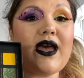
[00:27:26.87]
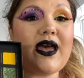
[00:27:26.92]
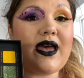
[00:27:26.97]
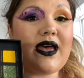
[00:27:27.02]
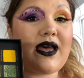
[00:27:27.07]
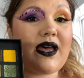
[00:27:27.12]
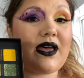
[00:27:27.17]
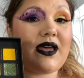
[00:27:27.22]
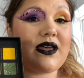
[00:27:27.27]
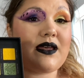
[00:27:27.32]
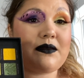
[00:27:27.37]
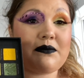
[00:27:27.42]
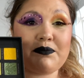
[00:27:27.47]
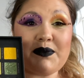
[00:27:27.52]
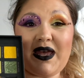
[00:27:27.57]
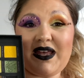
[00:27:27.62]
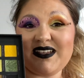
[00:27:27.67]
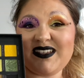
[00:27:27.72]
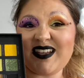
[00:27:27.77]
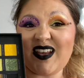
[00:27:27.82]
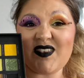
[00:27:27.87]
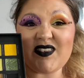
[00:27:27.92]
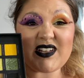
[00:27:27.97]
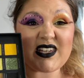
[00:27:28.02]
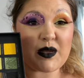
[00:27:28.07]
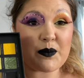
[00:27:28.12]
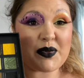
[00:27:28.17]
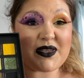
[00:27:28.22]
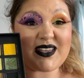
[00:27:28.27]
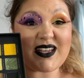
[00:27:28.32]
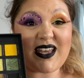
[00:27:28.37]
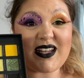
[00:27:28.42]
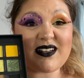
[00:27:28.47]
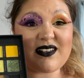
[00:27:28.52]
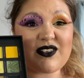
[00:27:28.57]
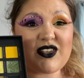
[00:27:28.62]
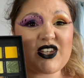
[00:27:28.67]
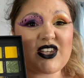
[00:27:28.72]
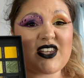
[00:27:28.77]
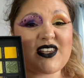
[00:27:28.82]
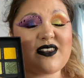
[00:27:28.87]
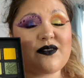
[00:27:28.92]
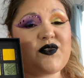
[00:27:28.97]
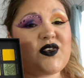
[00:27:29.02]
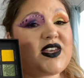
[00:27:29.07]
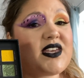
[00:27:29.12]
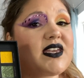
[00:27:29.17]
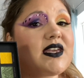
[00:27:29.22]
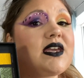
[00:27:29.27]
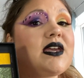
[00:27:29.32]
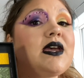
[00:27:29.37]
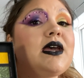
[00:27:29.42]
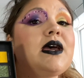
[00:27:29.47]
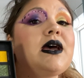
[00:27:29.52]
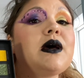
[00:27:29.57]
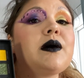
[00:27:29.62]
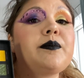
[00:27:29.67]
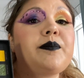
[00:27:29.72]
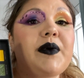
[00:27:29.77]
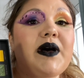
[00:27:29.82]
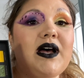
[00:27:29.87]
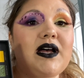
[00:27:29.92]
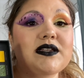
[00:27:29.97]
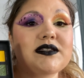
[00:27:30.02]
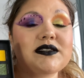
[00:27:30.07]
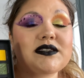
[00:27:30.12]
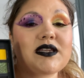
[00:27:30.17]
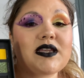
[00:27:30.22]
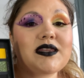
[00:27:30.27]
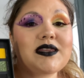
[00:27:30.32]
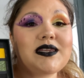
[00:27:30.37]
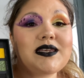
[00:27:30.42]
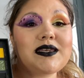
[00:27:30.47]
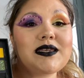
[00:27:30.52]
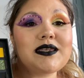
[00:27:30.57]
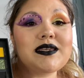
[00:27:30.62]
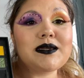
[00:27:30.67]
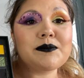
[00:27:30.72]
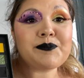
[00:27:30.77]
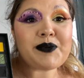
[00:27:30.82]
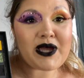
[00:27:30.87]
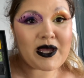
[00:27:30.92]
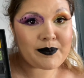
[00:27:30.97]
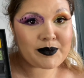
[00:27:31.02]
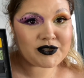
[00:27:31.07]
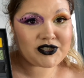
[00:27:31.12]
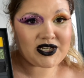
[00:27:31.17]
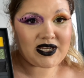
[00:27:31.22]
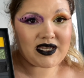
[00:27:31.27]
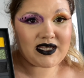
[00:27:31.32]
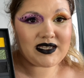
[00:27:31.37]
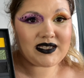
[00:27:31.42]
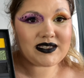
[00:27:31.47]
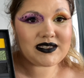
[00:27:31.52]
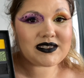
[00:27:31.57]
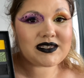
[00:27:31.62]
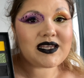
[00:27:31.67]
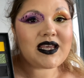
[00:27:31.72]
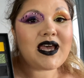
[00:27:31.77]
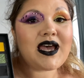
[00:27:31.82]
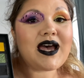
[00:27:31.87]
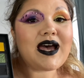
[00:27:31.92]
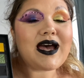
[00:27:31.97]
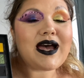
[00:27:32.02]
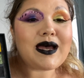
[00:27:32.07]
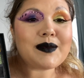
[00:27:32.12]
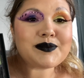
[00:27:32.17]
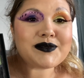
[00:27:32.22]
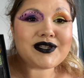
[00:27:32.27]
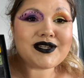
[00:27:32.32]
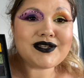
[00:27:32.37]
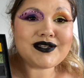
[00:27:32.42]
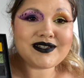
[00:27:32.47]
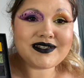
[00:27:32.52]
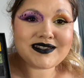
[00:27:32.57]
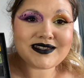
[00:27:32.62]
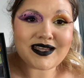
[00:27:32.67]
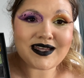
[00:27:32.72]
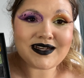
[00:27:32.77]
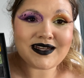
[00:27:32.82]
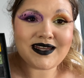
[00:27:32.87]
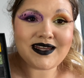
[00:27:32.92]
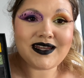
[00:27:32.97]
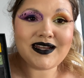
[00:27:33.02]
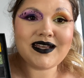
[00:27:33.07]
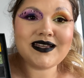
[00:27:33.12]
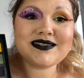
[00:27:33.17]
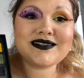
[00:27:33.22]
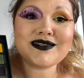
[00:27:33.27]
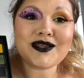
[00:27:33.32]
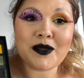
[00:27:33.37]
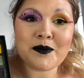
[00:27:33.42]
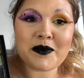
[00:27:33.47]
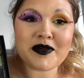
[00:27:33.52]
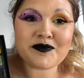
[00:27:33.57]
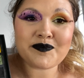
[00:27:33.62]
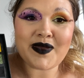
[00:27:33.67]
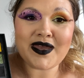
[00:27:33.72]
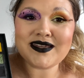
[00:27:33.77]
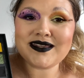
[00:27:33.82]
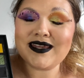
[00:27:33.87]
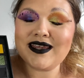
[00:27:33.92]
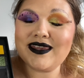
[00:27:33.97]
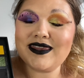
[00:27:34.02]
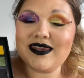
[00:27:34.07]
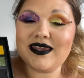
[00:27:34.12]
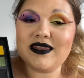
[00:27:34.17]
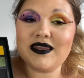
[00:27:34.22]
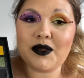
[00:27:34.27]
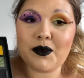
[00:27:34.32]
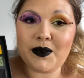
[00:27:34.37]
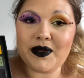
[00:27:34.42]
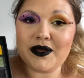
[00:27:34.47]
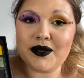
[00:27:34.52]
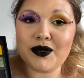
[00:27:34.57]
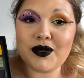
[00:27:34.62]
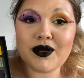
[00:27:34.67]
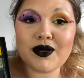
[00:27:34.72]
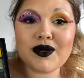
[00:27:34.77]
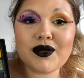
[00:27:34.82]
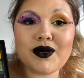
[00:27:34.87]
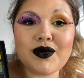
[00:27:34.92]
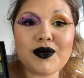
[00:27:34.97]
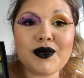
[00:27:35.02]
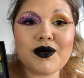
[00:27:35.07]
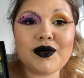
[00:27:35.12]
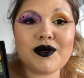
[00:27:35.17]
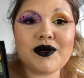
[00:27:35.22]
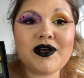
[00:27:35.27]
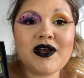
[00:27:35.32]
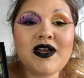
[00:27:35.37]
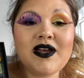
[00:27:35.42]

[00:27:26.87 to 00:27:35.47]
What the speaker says: about 70% of it, but the purple shades, absolutely stunning. It's so much better than the Queen Concours